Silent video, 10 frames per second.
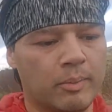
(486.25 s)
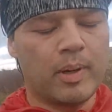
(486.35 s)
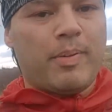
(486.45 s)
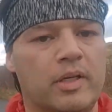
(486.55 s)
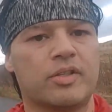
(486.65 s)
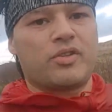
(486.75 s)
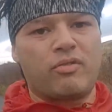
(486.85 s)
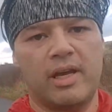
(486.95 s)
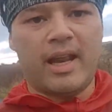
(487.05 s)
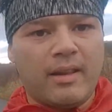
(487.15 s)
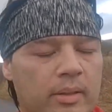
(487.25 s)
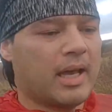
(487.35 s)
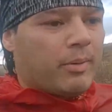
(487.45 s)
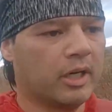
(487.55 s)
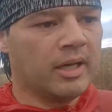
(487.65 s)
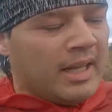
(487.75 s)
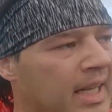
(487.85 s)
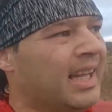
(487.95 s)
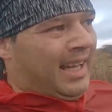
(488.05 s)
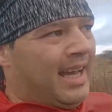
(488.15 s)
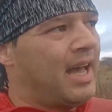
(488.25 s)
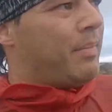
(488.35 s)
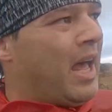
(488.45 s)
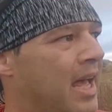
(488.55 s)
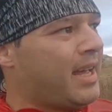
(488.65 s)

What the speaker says: I'll pop it on the screen anyway, but yeah,